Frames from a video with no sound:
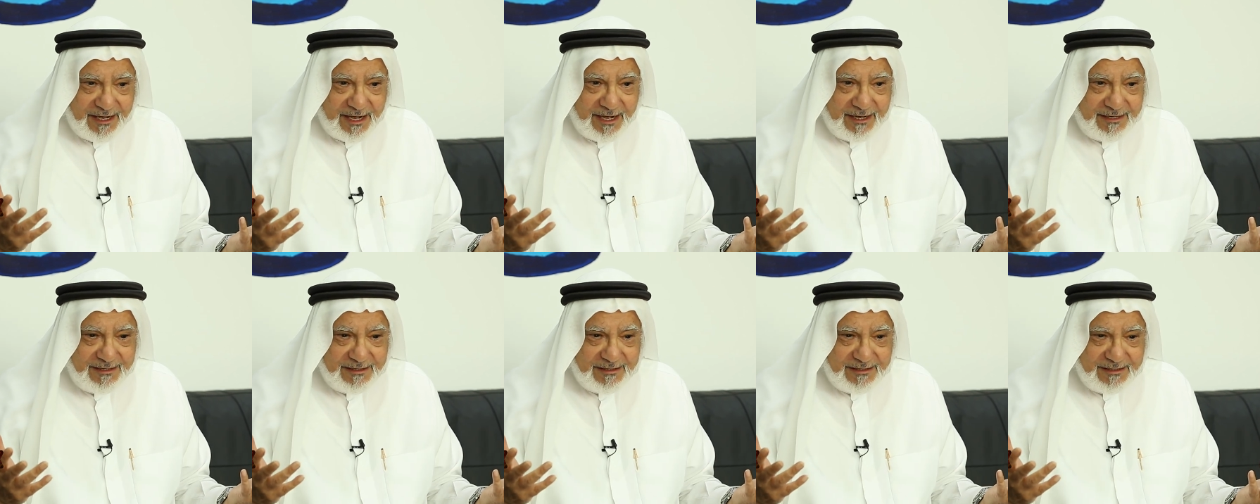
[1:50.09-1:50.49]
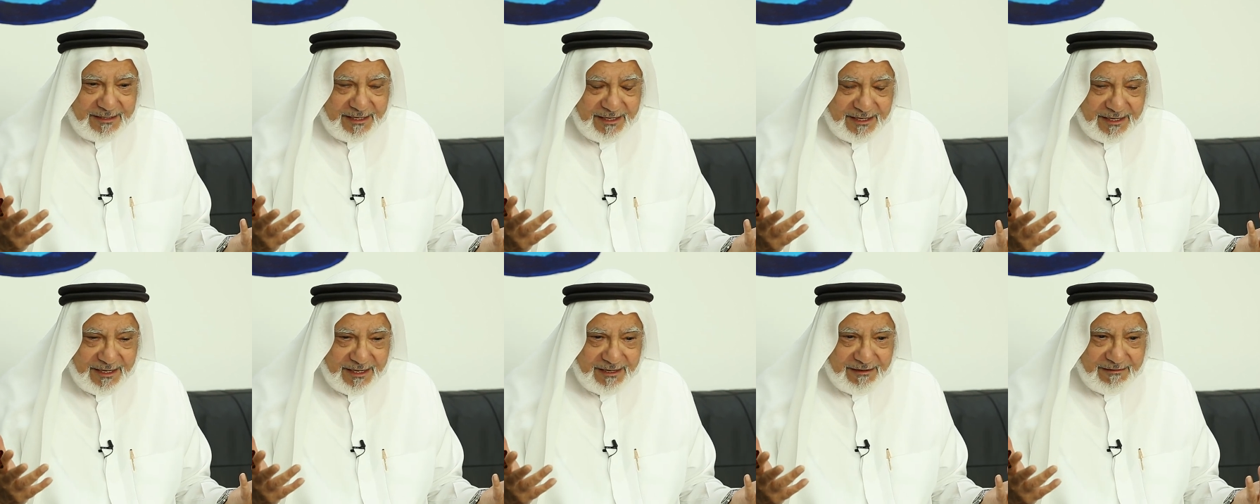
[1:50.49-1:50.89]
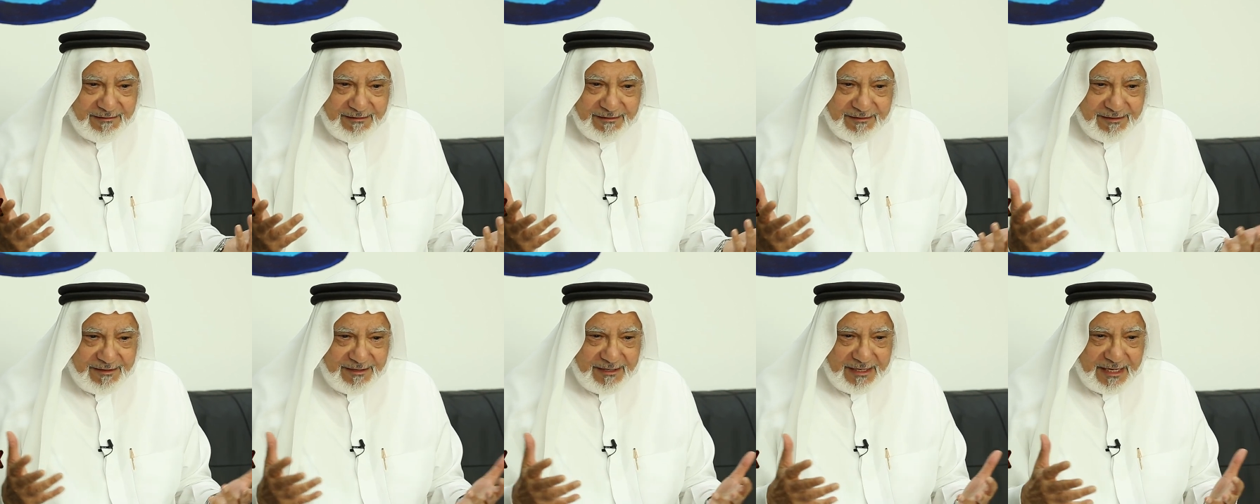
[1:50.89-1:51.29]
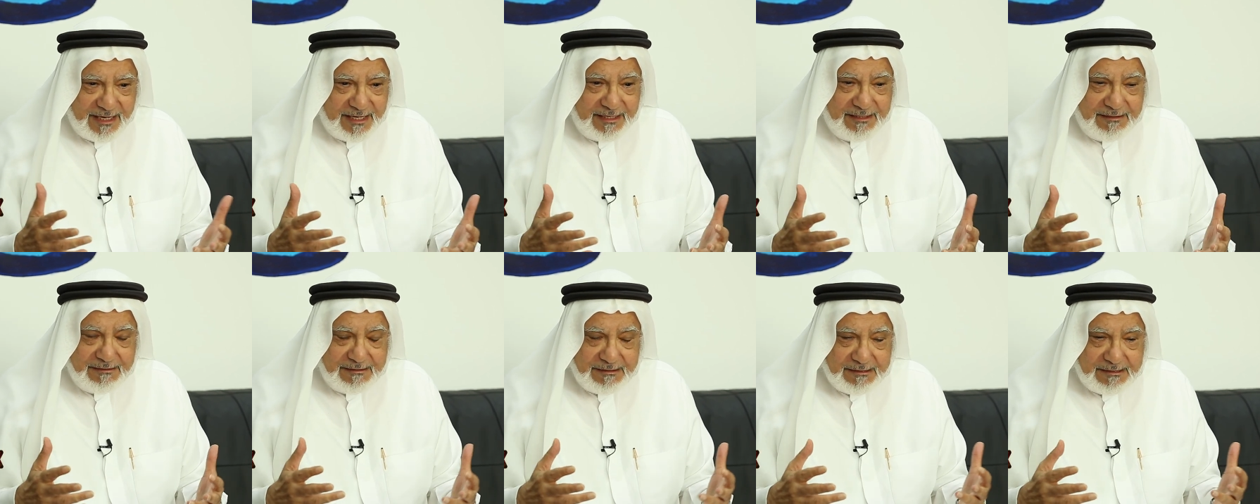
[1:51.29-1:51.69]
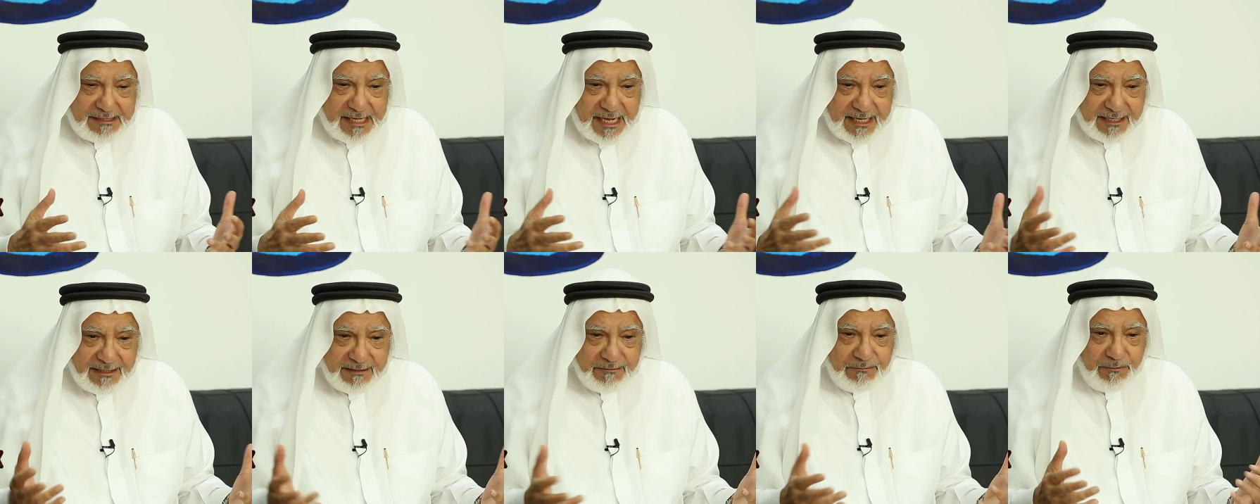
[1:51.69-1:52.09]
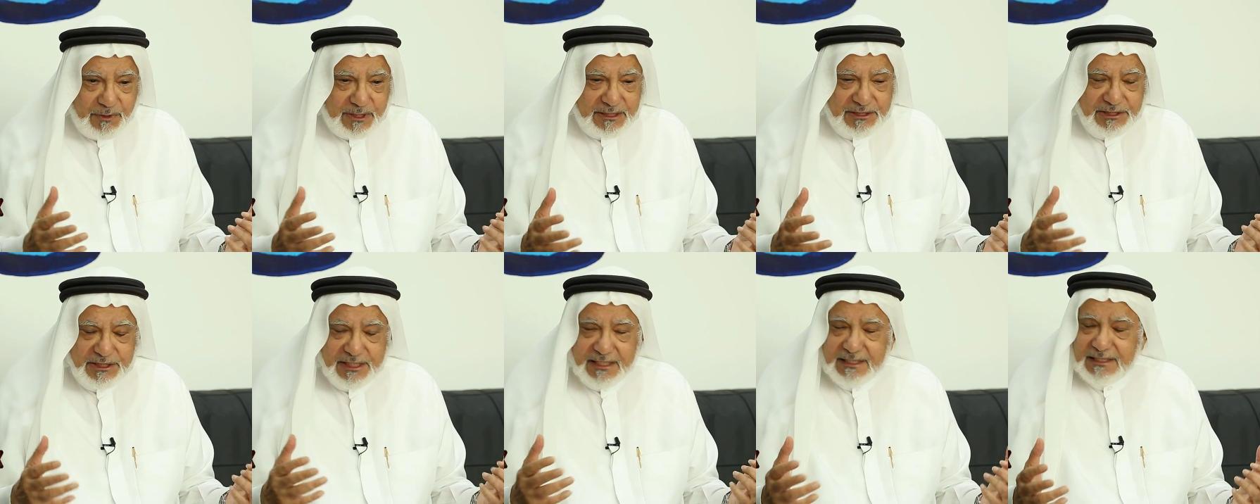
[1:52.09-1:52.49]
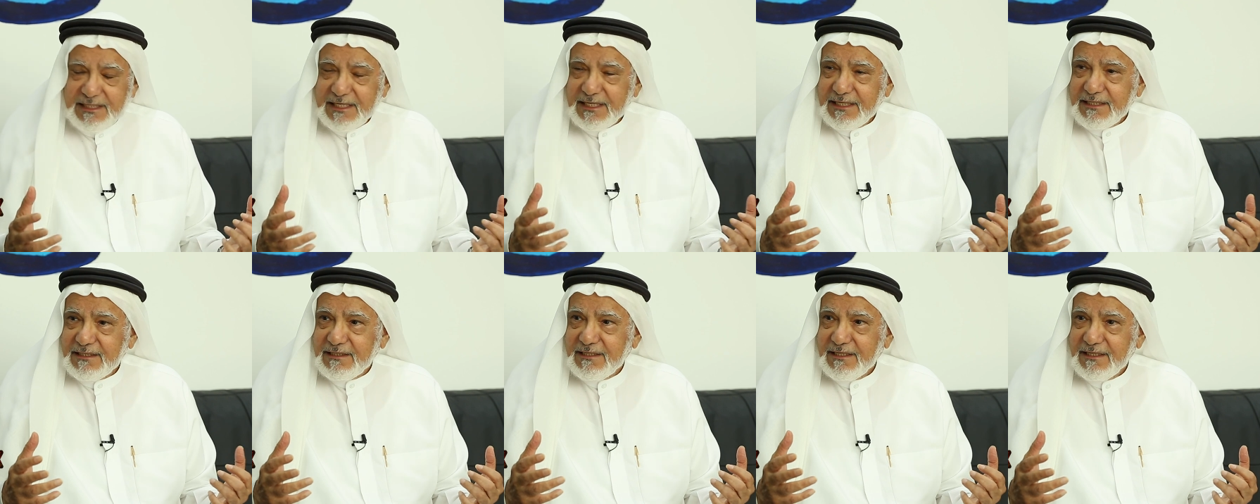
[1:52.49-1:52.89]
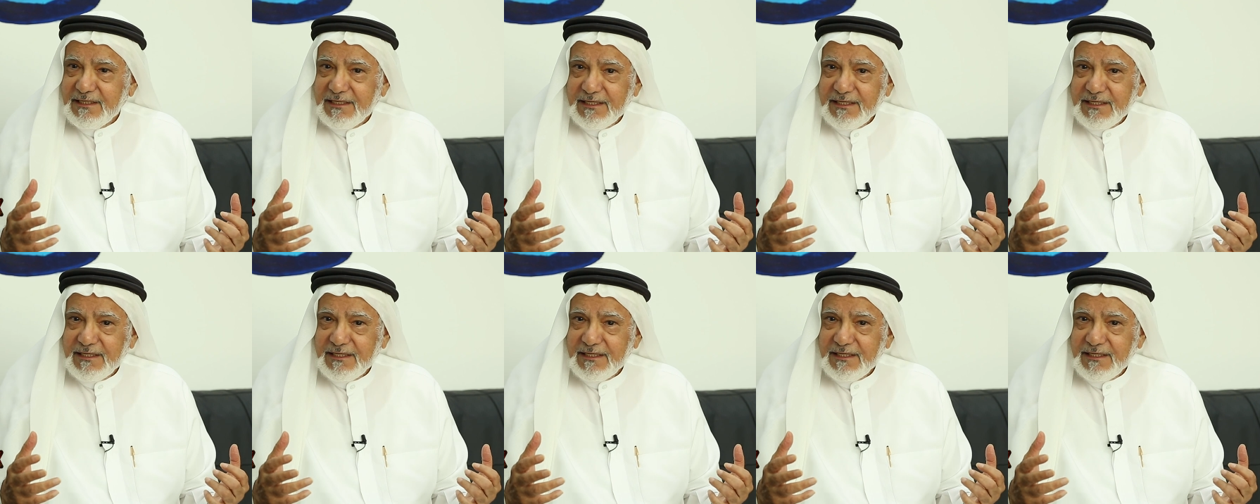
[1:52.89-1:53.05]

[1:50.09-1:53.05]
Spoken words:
And then what she did,